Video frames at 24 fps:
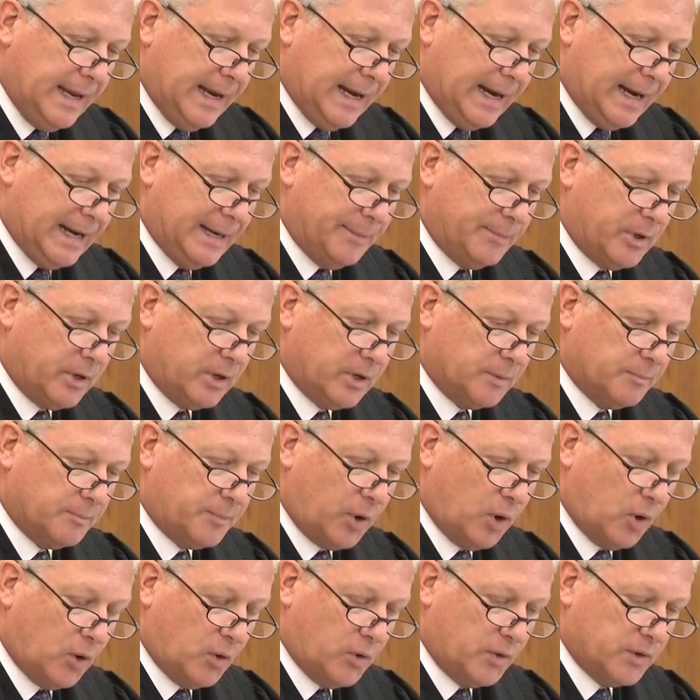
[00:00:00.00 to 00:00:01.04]
I'm going to
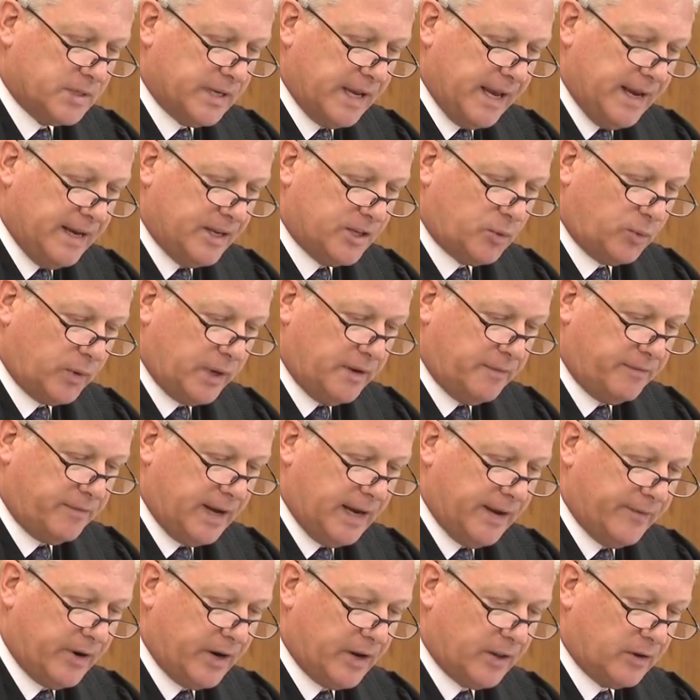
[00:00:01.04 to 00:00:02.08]
impose a
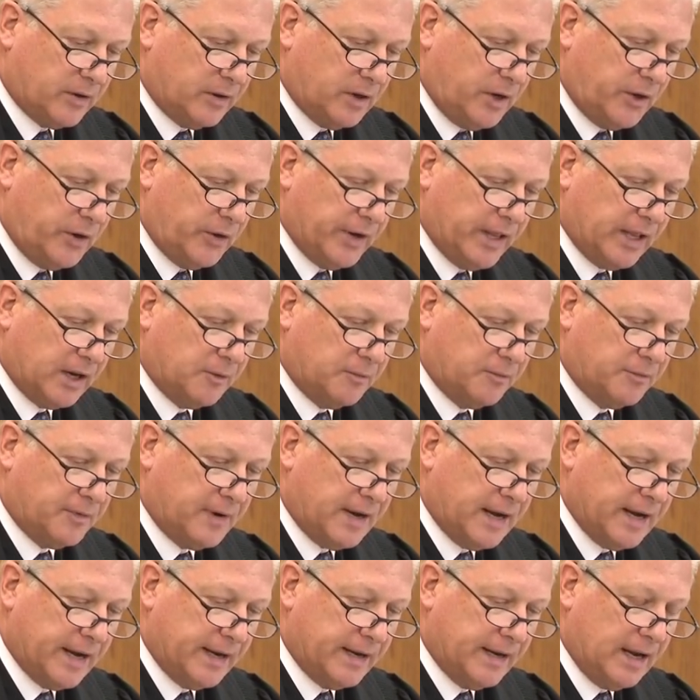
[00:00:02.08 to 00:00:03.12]
$2,500
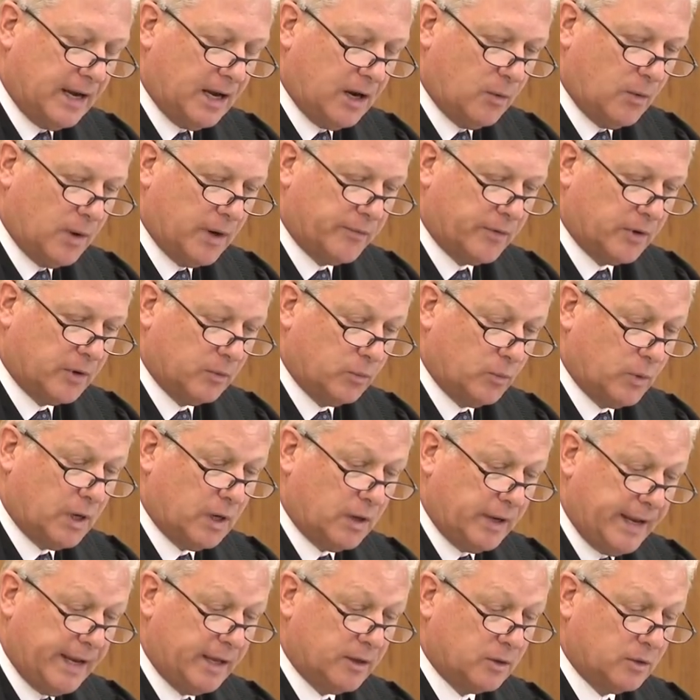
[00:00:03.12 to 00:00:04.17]
fine, however, well,
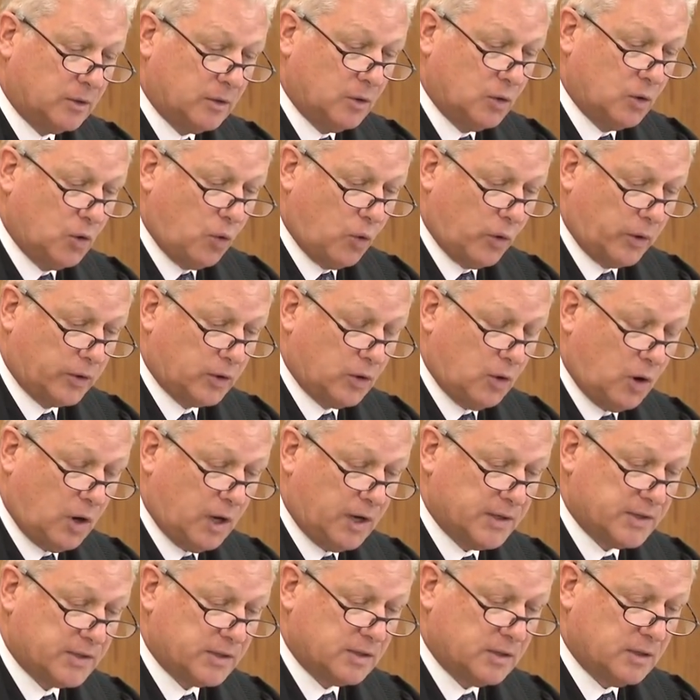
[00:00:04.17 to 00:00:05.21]
and court
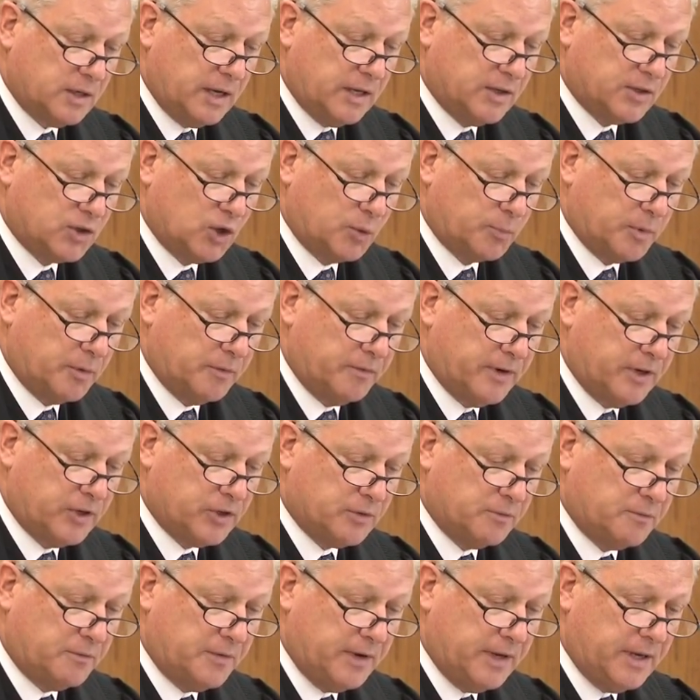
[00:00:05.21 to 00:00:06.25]
costs and
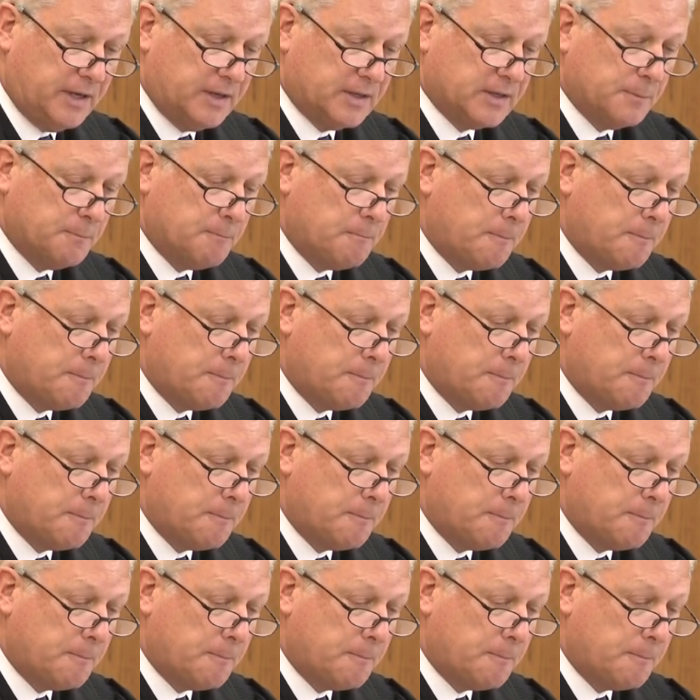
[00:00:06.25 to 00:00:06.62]
supervision fees.